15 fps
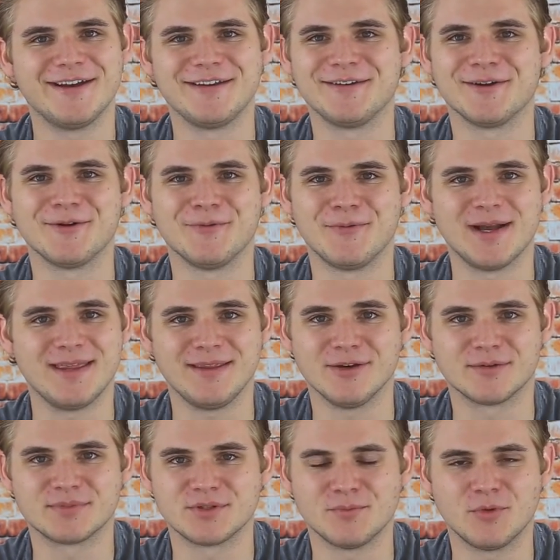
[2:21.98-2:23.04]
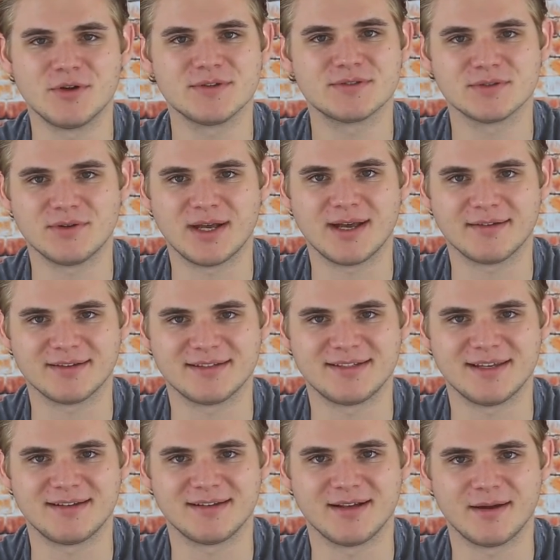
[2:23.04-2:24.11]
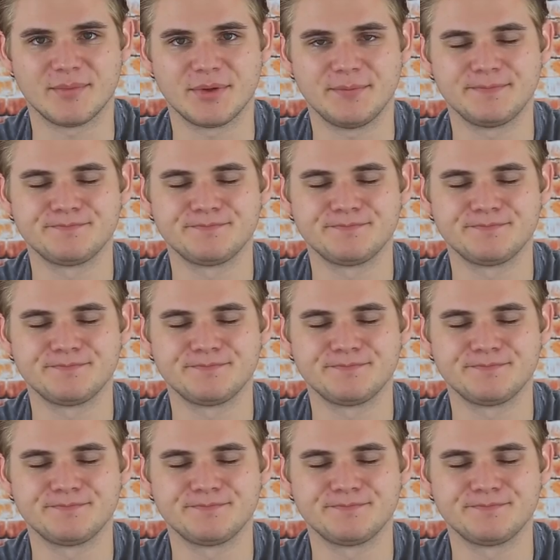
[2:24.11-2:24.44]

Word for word: I didn't know where the option was or how to set it up.